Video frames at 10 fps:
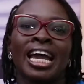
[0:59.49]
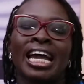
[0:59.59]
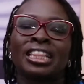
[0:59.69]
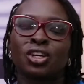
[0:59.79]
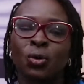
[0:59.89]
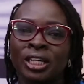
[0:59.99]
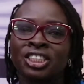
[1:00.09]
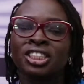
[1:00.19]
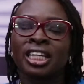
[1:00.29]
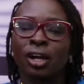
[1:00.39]
And the
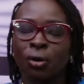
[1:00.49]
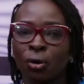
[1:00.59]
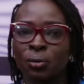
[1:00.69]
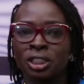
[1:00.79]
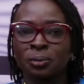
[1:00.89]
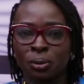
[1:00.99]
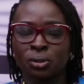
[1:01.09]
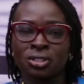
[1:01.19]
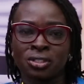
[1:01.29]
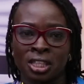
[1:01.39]
question I always
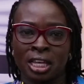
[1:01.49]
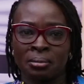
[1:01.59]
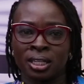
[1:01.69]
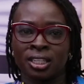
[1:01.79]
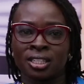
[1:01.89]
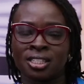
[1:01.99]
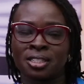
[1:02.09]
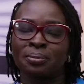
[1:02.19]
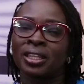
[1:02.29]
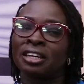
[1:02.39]
pose to them is,
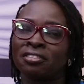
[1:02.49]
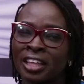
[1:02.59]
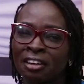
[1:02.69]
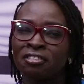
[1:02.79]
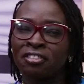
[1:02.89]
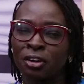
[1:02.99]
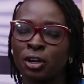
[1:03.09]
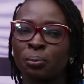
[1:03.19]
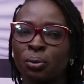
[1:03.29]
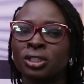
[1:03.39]
if that very
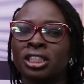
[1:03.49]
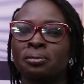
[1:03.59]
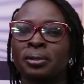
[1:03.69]
important